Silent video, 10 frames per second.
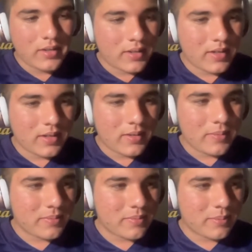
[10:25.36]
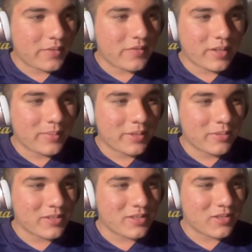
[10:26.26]
My family
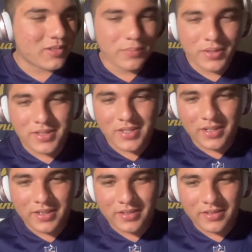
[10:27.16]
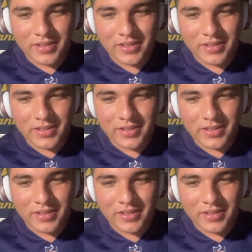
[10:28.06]
was super excited.